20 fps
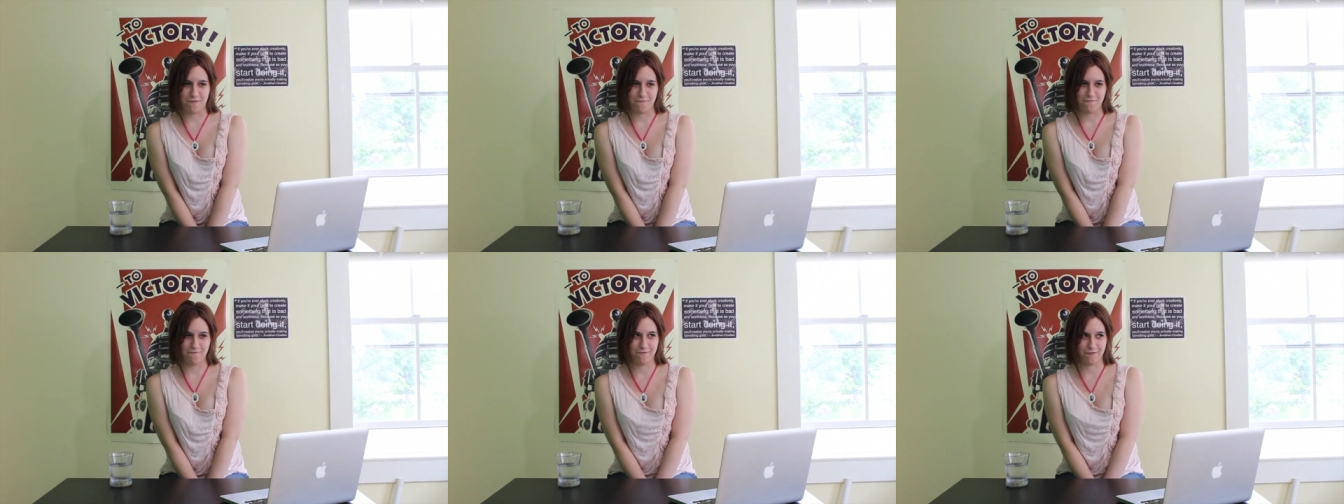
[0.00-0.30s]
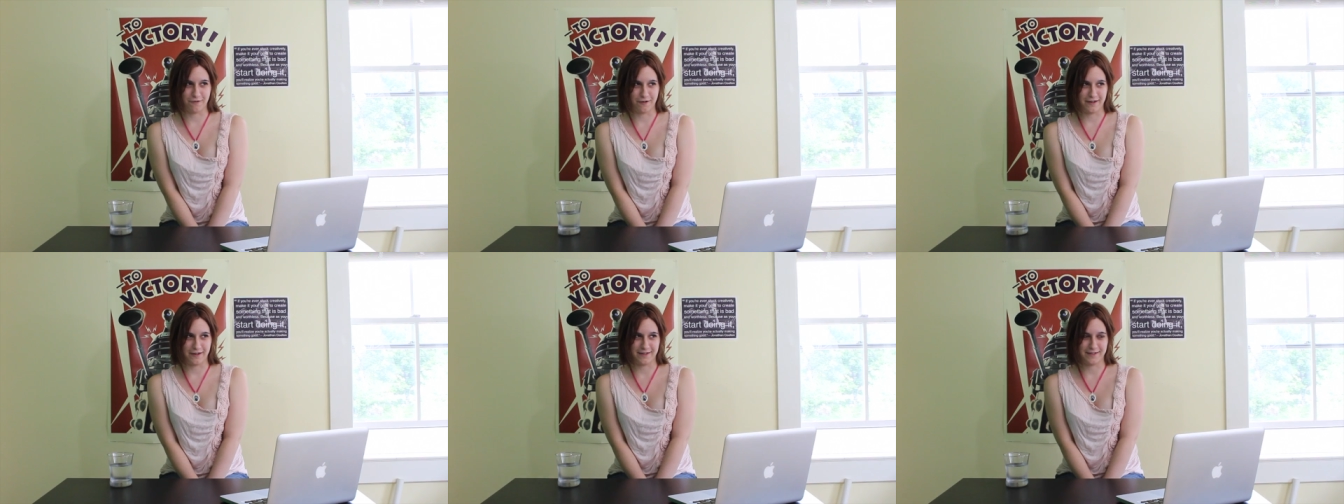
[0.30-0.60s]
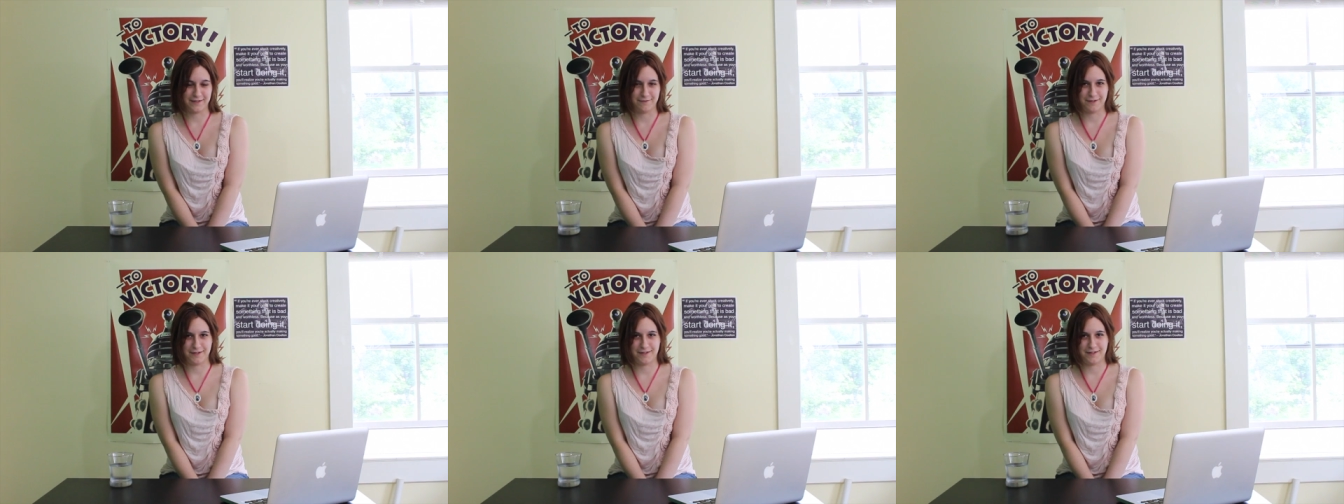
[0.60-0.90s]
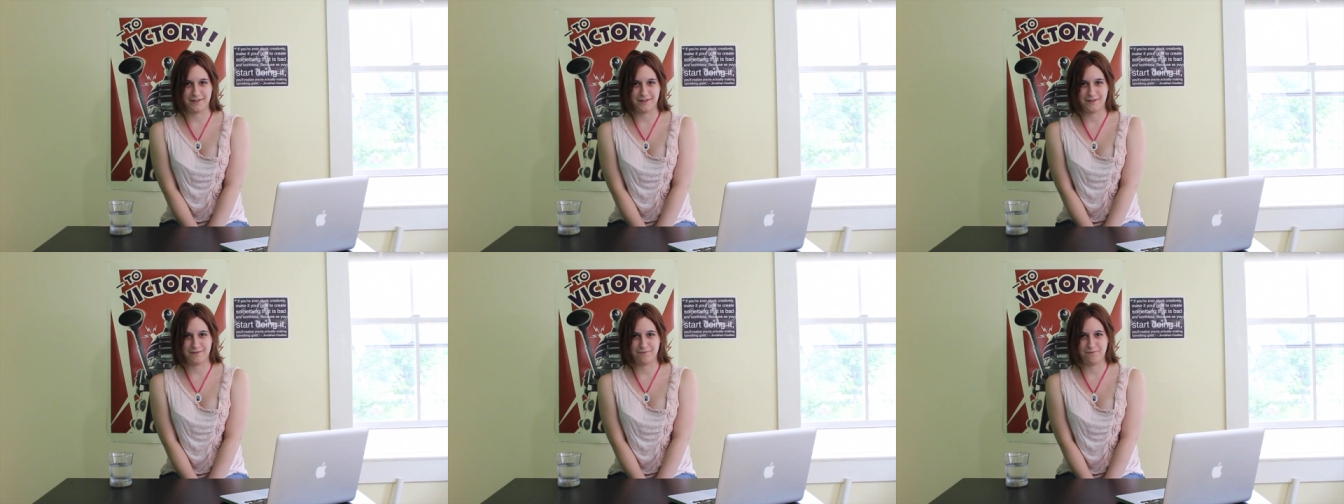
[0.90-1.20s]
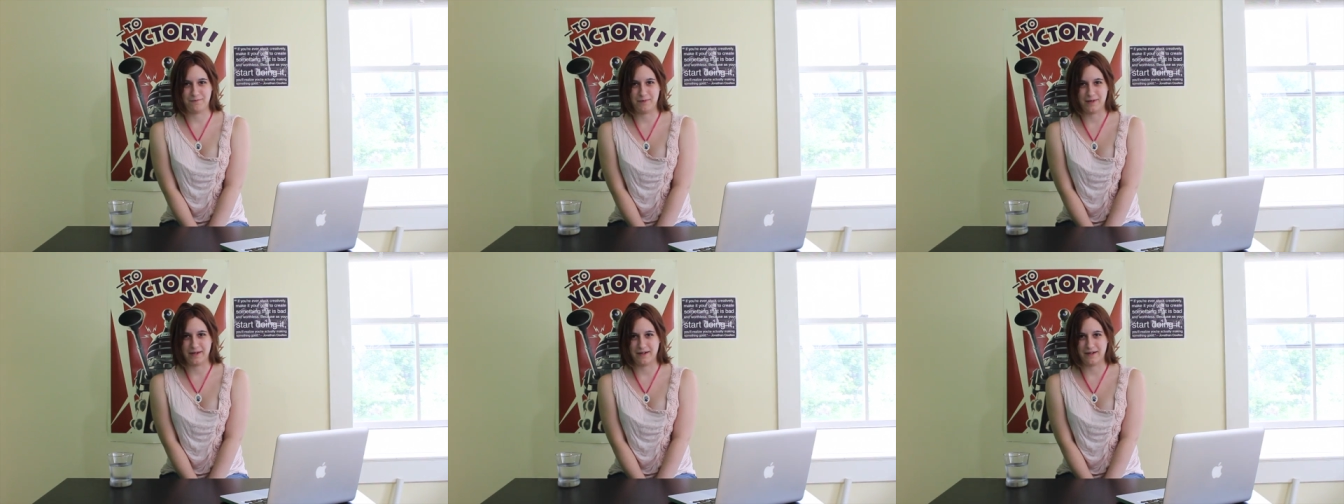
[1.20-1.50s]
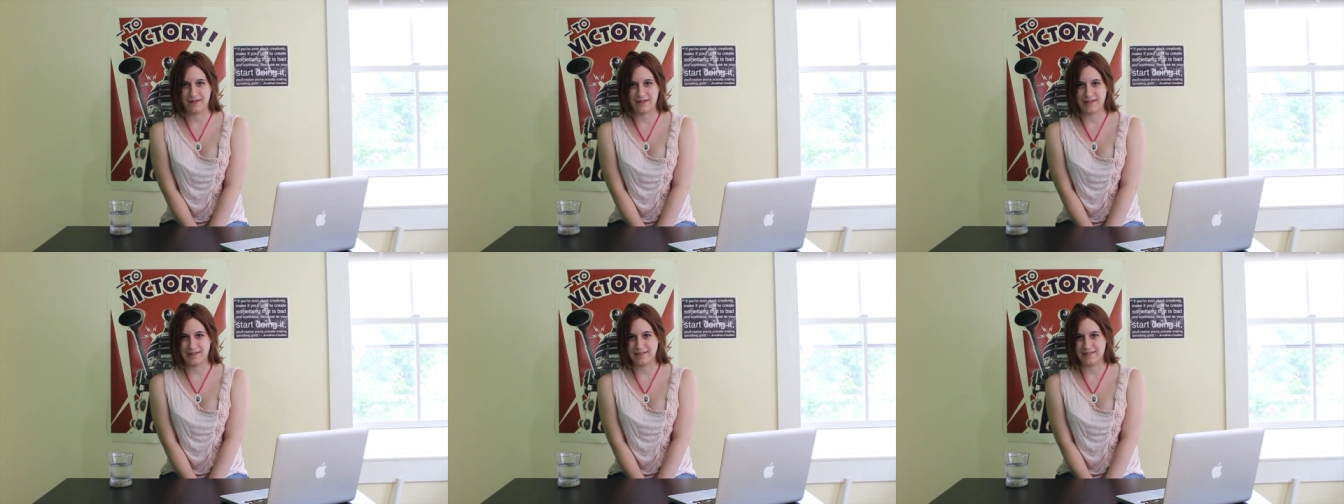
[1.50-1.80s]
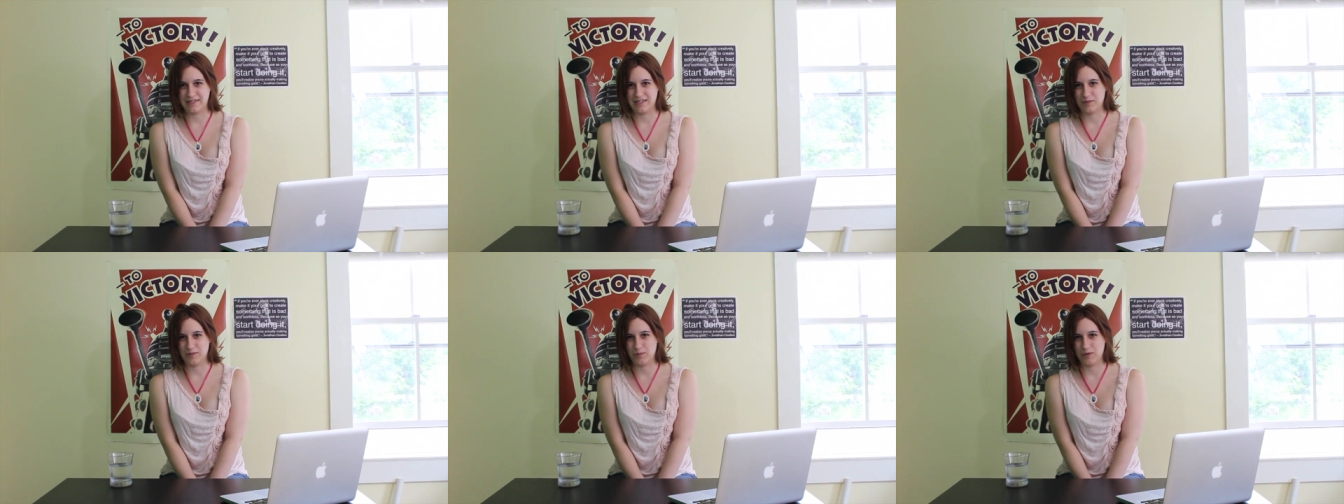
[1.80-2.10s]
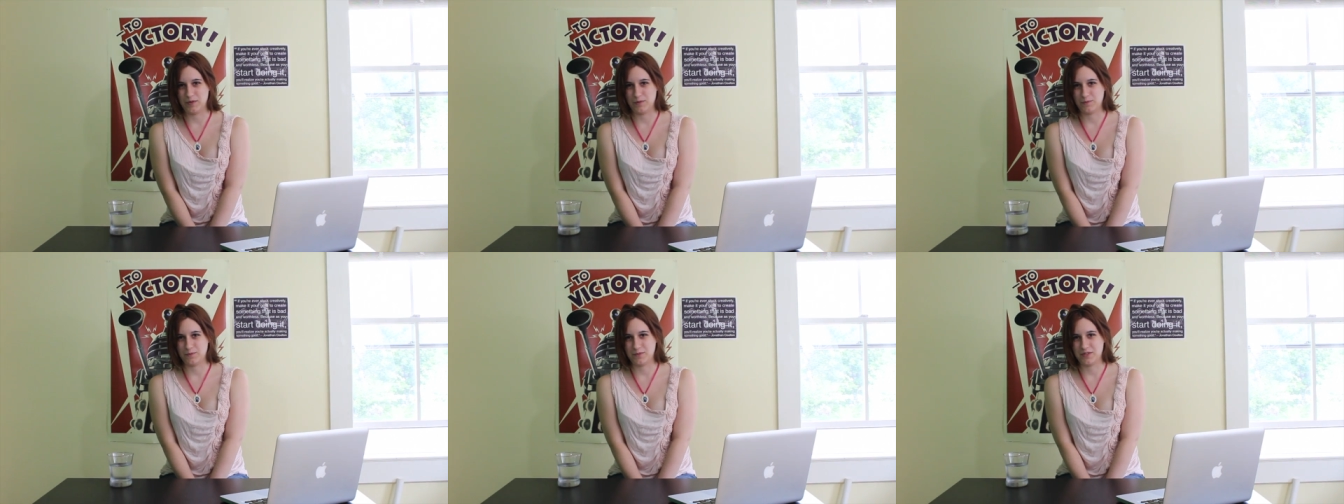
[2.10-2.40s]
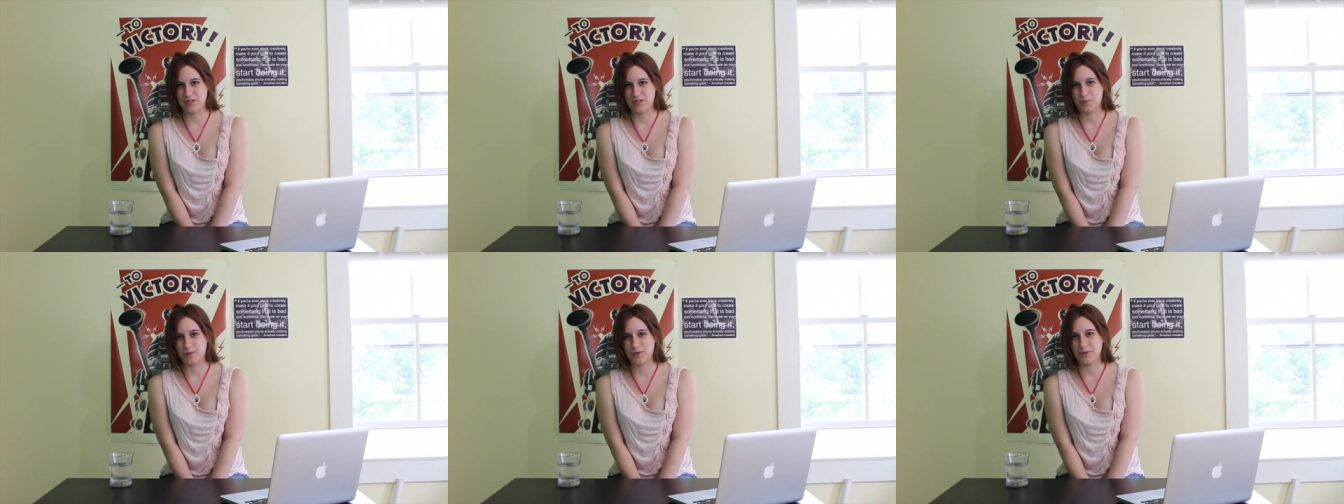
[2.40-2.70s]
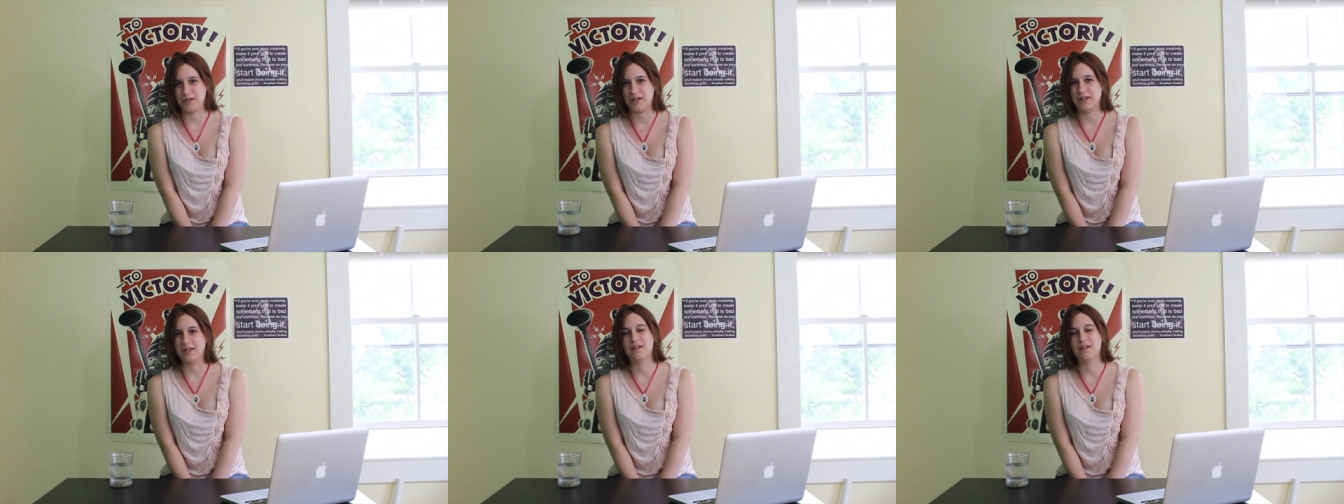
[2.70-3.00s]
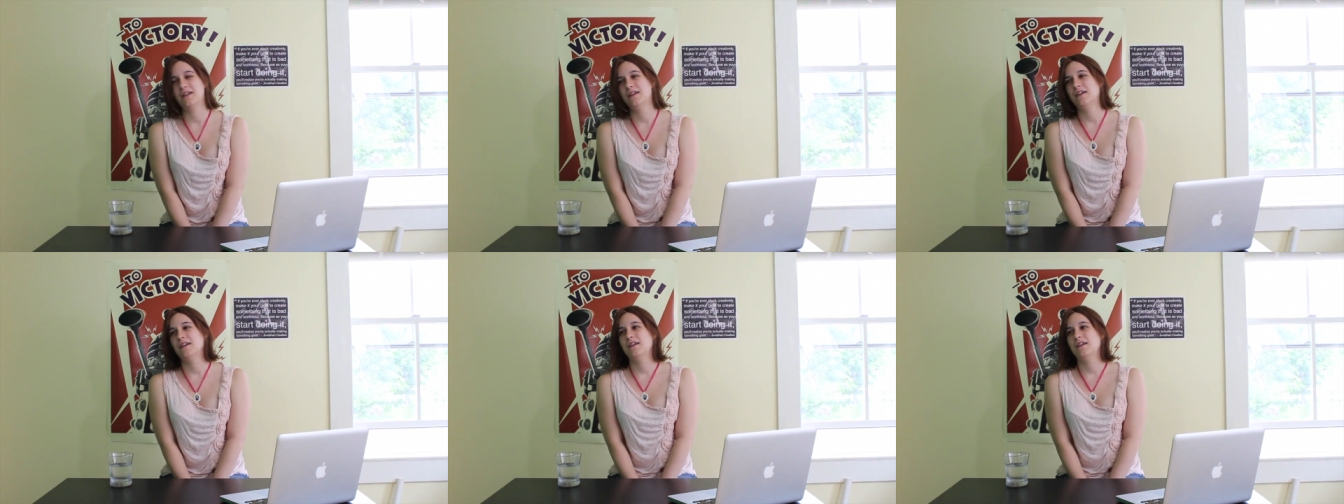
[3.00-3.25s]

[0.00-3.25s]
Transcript: voice, which is weird and deep and whispery,